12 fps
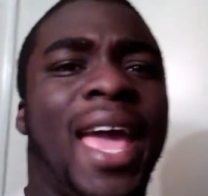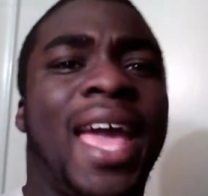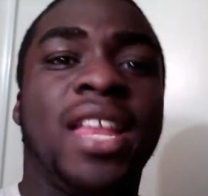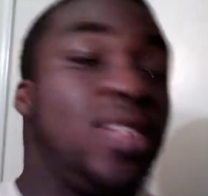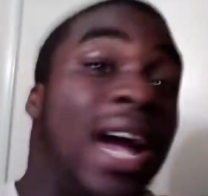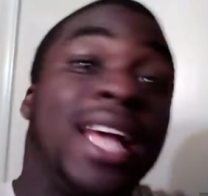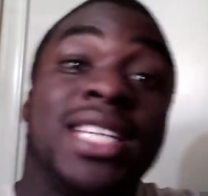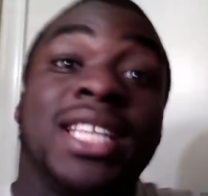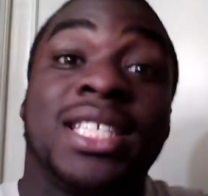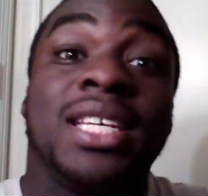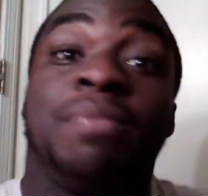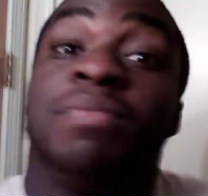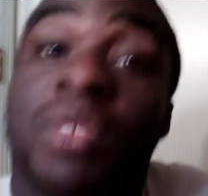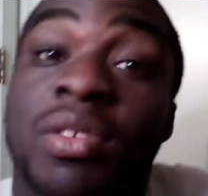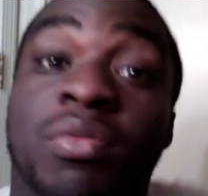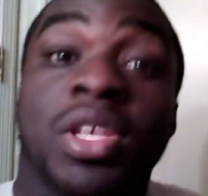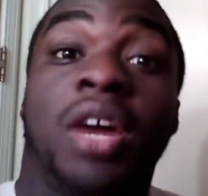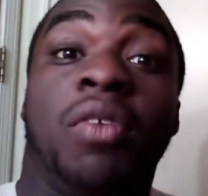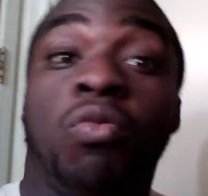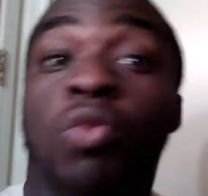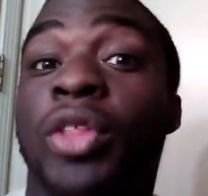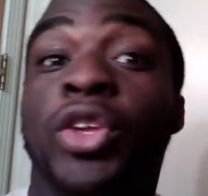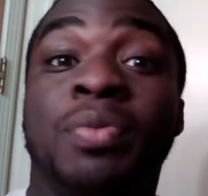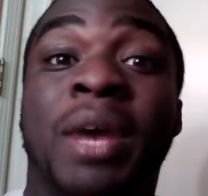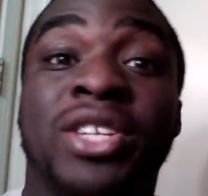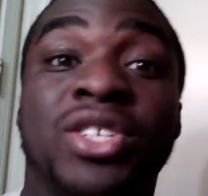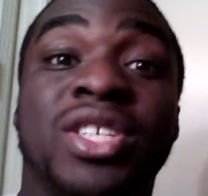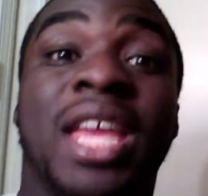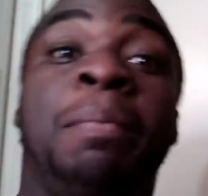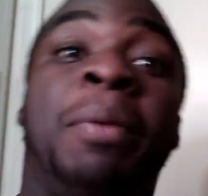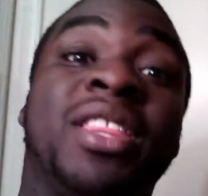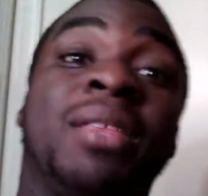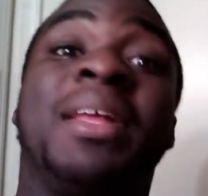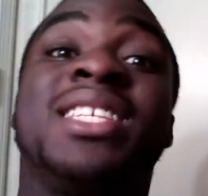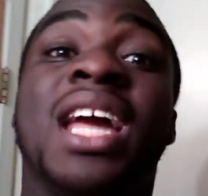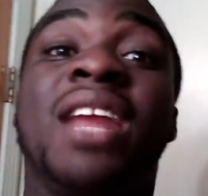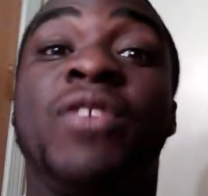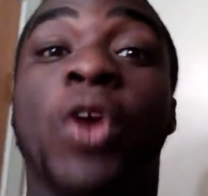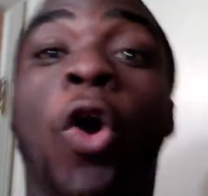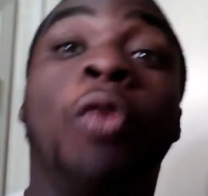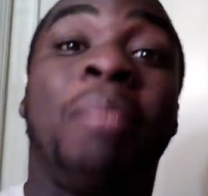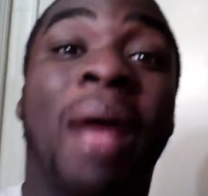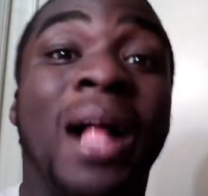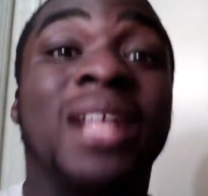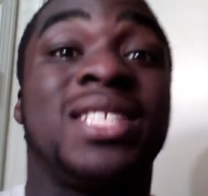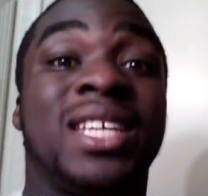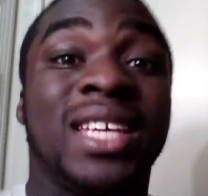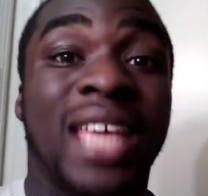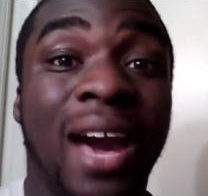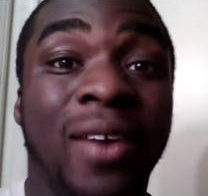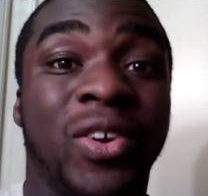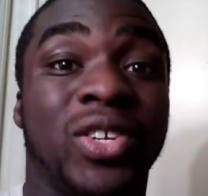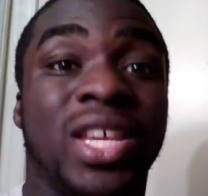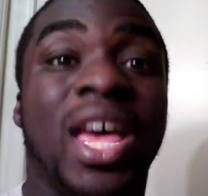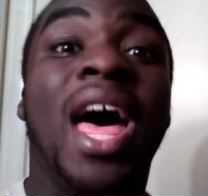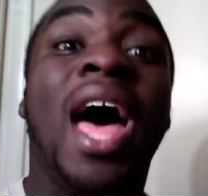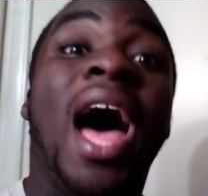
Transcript: And you guys get to, run those monsters and put them inside of your own balanced encounters.